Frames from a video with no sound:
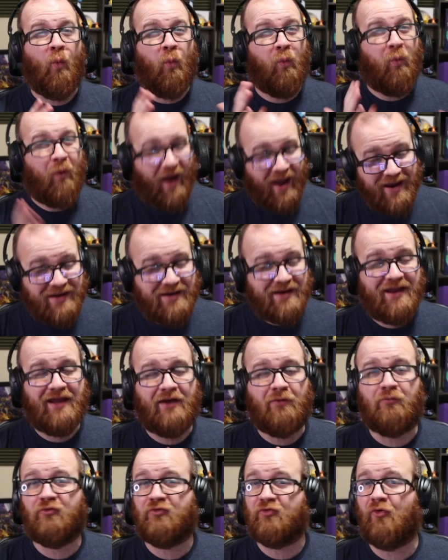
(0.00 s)
when
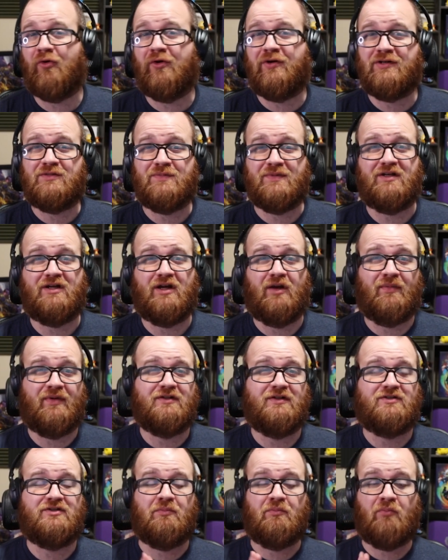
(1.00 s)
it was going to be coming
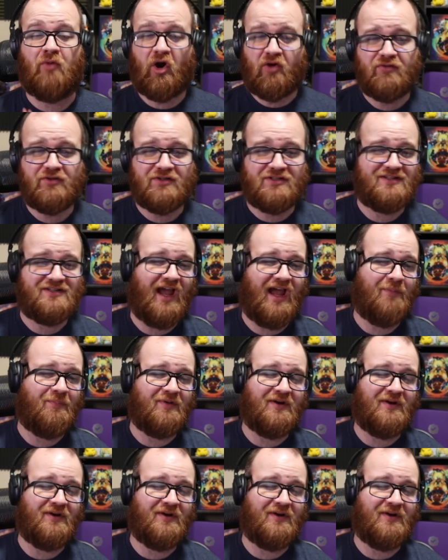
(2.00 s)
to Marvel Snap,